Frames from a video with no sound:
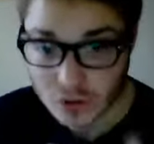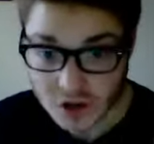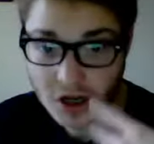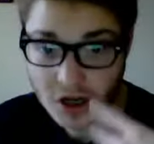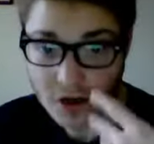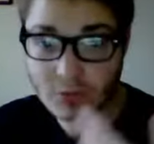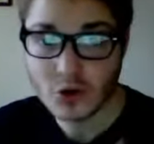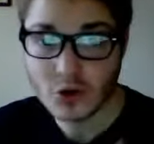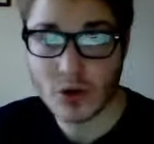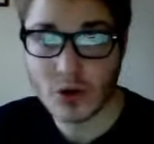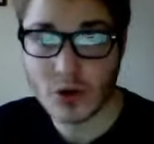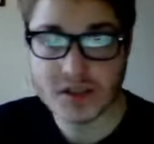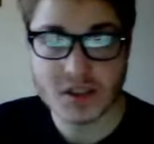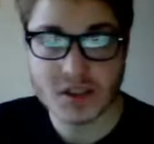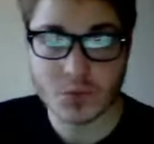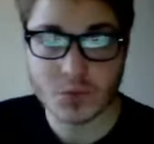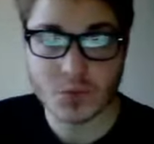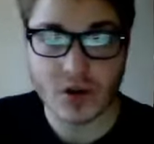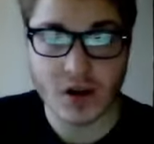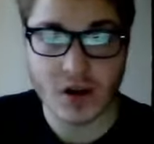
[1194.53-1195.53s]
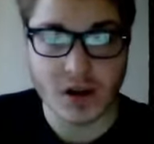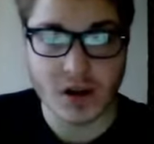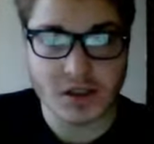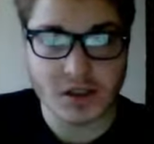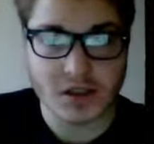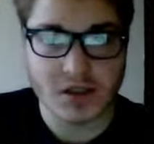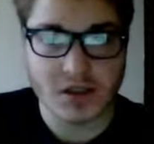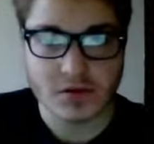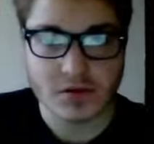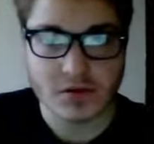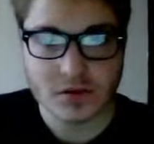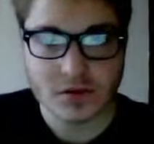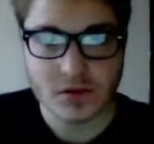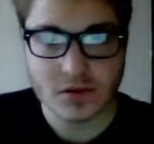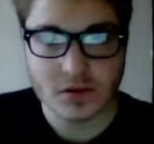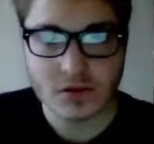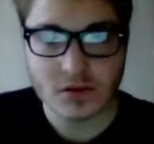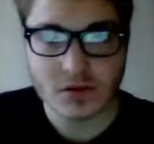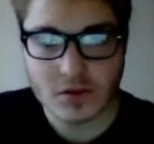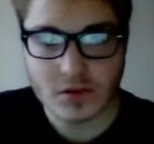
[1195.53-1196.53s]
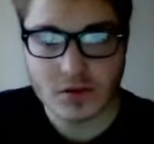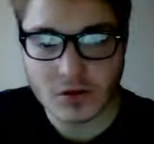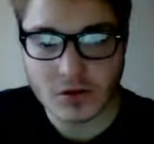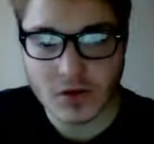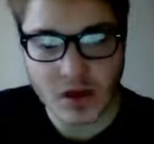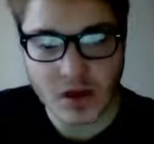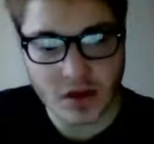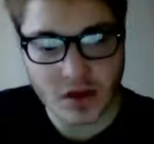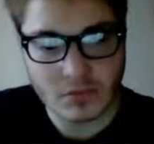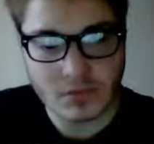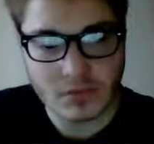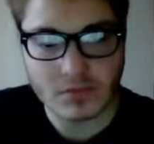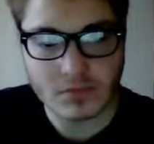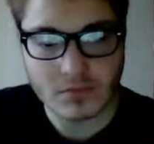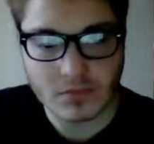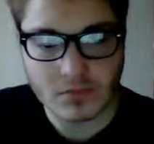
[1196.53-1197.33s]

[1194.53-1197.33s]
which I'm quite surprised. Okay.